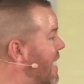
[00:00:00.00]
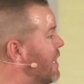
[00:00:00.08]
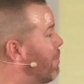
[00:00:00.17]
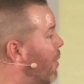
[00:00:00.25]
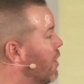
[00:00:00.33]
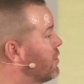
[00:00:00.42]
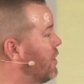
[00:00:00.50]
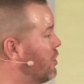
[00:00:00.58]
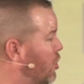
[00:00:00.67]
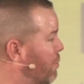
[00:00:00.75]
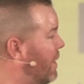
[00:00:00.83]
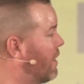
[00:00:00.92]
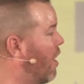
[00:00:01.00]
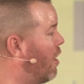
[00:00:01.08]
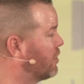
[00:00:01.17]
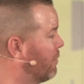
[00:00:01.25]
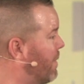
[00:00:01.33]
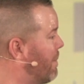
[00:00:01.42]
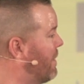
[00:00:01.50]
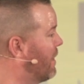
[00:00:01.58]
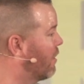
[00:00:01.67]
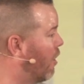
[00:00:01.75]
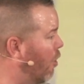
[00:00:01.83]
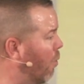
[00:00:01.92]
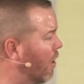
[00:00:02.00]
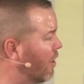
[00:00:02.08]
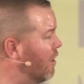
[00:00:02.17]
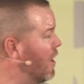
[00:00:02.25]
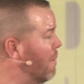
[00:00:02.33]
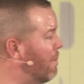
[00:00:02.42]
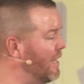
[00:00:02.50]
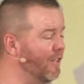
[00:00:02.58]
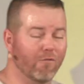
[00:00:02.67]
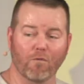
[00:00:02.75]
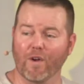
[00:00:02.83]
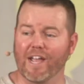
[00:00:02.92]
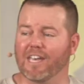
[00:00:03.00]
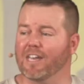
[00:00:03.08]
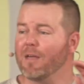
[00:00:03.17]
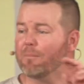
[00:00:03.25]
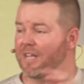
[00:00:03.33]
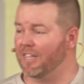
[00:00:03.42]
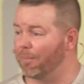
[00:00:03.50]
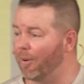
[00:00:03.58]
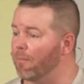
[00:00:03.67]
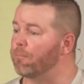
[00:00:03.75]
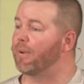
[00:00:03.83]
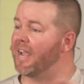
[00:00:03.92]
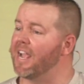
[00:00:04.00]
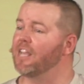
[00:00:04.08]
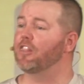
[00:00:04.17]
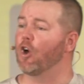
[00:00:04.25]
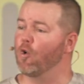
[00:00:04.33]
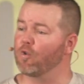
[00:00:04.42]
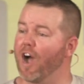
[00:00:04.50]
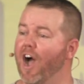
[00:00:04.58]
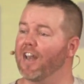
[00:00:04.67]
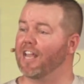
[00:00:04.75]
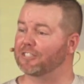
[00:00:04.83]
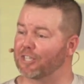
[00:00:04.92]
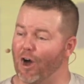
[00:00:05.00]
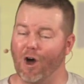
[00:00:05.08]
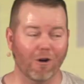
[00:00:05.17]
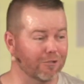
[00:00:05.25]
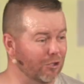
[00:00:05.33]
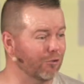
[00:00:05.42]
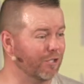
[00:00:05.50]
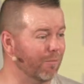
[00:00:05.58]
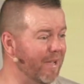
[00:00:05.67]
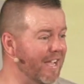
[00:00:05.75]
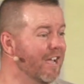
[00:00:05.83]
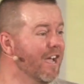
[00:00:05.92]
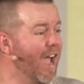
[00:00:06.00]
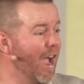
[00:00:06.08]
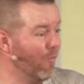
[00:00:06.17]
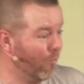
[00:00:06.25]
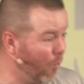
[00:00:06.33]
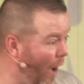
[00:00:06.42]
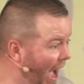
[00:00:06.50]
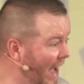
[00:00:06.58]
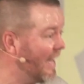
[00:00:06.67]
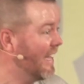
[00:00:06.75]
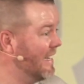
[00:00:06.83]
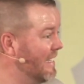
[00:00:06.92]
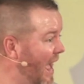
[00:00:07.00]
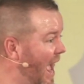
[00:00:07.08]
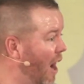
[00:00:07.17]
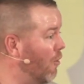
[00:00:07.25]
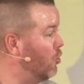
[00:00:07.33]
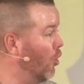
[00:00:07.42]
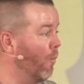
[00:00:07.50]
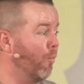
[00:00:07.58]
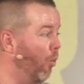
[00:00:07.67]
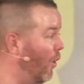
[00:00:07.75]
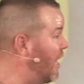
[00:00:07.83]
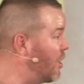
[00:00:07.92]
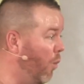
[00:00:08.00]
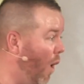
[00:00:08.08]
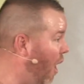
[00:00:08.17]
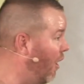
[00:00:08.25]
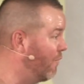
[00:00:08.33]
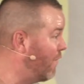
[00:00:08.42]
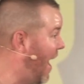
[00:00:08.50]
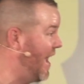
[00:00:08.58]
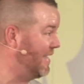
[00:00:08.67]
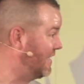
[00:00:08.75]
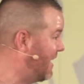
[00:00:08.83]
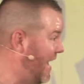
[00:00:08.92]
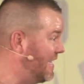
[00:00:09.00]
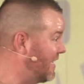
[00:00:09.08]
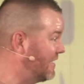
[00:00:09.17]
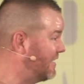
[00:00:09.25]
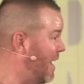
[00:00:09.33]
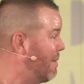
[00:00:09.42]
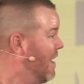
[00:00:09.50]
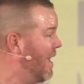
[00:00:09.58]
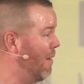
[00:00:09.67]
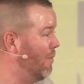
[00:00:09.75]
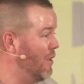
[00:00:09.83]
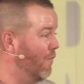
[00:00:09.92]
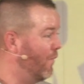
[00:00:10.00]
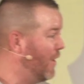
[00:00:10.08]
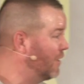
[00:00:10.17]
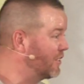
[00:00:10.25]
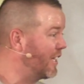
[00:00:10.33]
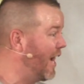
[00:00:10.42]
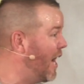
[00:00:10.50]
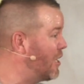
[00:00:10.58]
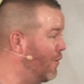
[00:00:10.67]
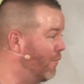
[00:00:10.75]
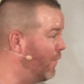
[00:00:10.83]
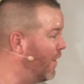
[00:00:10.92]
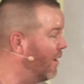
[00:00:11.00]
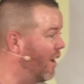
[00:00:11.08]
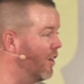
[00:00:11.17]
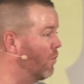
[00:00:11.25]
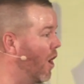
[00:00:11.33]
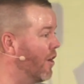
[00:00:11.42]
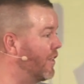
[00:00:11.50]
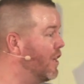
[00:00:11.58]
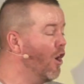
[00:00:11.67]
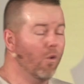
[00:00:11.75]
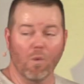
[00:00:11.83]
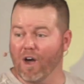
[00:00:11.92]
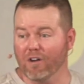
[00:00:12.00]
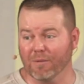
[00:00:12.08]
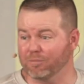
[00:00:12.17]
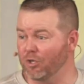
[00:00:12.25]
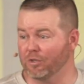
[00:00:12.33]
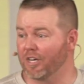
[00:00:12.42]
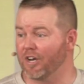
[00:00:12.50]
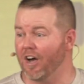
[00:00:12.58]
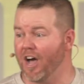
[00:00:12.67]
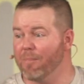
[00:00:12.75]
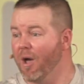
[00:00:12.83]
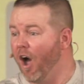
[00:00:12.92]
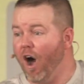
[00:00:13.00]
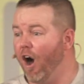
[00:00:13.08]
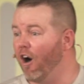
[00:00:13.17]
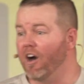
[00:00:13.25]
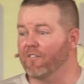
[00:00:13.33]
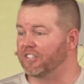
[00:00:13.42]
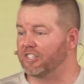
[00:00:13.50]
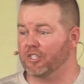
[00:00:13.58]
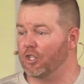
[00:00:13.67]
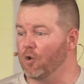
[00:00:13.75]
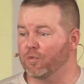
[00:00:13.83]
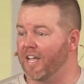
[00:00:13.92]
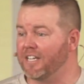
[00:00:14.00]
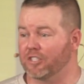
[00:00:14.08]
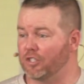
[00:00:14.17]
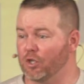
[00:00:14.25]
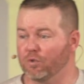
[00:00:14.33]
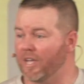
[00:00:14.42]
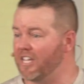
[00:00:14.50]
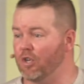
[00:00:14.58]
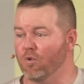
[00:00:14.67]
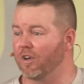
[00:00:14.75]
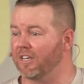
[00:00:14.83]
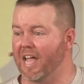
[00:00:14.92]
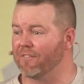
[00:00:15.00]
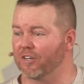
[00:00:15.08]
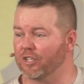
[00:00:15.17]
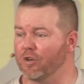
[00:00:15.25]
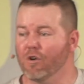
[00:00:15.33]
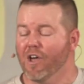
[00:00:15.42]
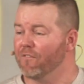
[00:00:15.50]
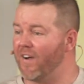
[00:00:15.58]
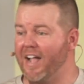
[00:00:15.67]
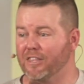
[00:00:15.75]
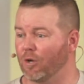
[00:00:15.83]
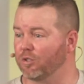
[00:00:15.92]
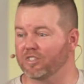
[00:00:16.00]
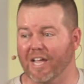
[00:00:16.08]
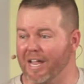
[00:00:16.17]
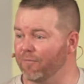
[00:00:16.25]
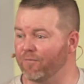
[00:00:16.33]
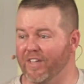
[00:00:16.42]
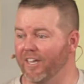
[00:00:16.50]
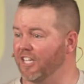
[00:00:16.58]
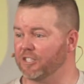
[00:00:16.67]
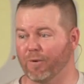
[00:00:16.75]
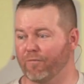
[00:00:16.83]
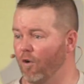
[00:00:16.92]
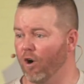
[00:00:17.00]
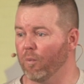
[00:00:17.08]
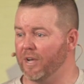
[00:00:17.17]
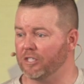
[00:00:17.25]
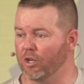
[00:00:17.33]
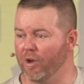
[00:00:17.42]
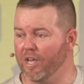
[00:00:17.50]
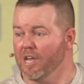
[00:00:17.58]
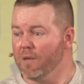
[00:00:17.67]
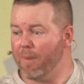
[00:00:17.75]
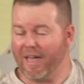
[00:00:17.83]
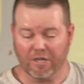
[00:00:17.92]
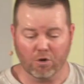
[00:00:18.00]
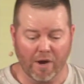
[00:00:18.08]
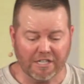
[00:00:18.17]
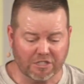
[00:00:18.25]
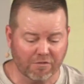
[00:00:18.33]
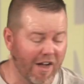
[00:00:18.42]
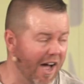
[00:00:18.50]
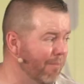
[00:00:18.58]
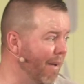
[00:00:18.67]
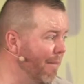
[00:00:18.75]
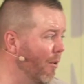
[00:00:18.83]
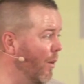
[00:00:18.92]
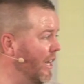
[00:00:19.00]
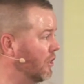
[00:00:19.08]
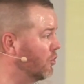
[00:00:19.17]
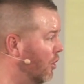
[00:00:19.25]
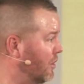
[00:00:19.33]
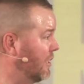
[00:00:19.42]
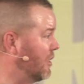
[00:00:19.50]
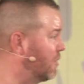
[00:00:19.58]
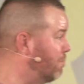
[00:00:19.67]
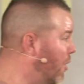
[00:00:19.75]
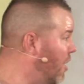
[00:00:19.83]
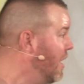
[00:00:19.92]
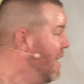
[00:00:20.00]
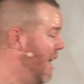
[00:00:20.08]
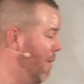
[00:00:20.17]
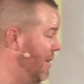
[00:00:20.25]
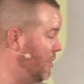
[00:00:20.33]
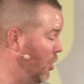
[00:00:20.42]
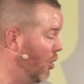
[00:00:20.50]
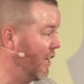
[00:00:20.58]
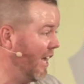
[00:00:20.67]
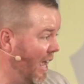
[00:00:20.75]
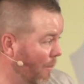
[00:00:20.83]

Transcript: Be the person that you've been called to be. Be the coworker, be the friend, be who God has called you to be right now. You're pre-qualified to take the step, and when you feel scared, you feel unworthy, welcome to the club. All of us that do things that you think you could never do, fight those same feelings before we do it. By the grace of God, maybe we just looked at this book and we took it